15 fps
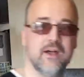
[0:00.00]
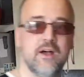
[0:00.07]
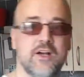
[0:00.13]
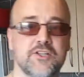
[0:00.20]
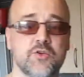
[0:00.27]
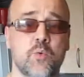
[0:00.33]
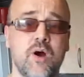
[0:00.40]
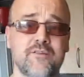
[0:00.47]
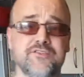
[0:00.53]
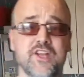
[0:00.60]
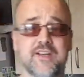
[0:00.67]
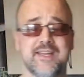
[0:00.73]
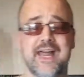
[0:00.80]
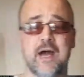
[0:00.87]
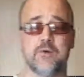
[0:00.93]
So what I've
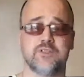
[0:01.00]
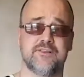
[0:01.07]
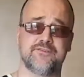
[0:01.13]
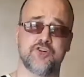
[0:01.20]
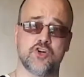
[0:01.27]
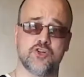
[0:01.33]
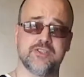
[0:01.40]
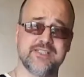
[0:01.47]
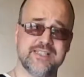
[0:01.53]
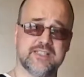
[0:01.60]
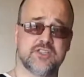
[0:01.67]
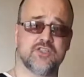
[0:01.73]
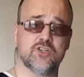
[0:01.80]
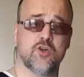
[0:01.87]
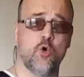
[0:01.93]
done now is I've turned
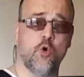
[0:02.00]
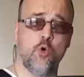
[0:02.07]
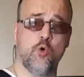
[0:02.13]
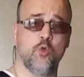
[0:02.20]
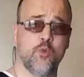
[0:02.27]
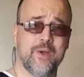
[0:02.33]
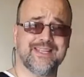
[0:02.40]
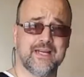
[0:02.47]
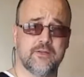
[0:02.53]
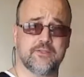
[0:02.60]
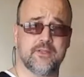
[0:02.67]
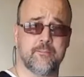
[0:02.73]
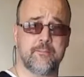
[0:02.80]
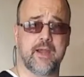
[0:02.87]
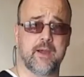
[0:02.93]
this all the way down
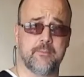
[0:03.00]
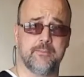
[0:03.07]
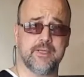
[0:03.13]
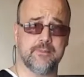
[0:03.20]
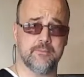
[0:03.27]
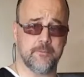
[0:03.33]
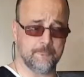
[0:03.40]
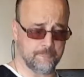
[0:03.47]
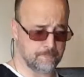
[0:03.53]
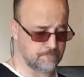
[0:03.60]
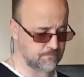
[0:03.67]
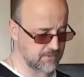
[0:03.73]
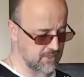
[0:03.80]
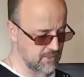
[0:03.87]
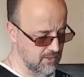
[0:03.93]
to the bare minimum.
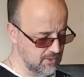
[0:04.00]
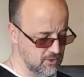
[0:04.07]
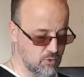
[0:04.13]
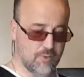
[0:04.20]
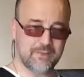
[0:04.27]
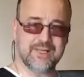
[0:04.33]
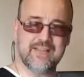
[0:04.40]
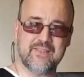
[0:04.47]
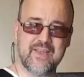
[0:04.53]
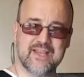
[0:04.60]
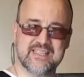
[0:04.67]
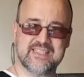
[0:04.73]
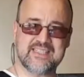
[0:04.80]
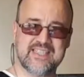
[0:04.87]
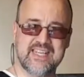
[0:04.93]
So I'm gonna let
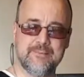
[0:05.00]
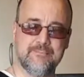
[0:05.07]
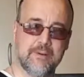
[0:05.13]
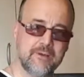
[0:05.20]
that steep.